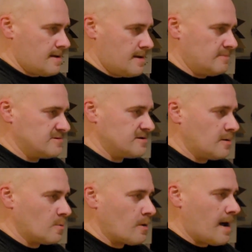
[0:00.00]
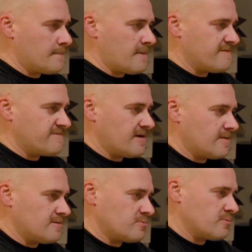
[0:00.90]
I'm just going to wrap my
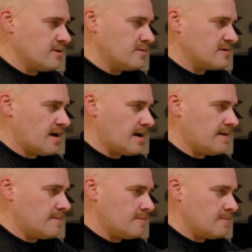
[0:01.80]
feather real tight